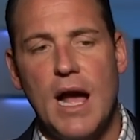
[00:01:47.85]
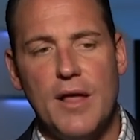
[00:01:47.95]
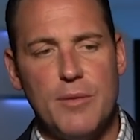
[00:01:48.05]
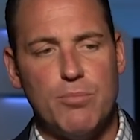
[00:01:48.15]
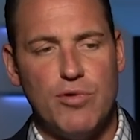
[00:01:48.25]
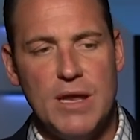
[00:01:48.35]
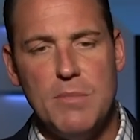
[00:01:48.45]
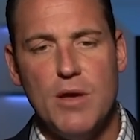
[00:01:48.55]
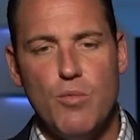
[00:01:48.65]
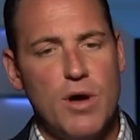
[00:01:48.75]
the
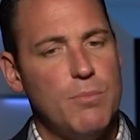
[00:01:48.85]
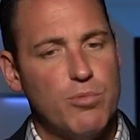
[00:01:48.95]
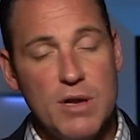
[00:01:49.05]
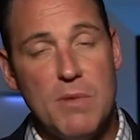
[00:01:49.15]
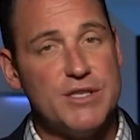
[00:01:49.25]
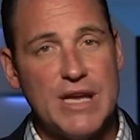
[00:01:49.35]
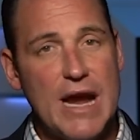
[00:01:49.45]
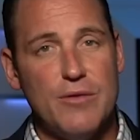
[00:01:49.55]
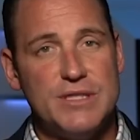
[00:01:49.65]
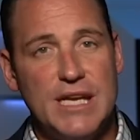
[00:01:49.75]
premium one pretty much
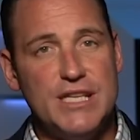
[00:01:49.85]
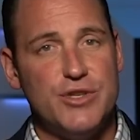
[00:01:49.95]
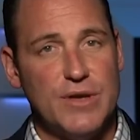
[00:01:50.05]
guarantees you'll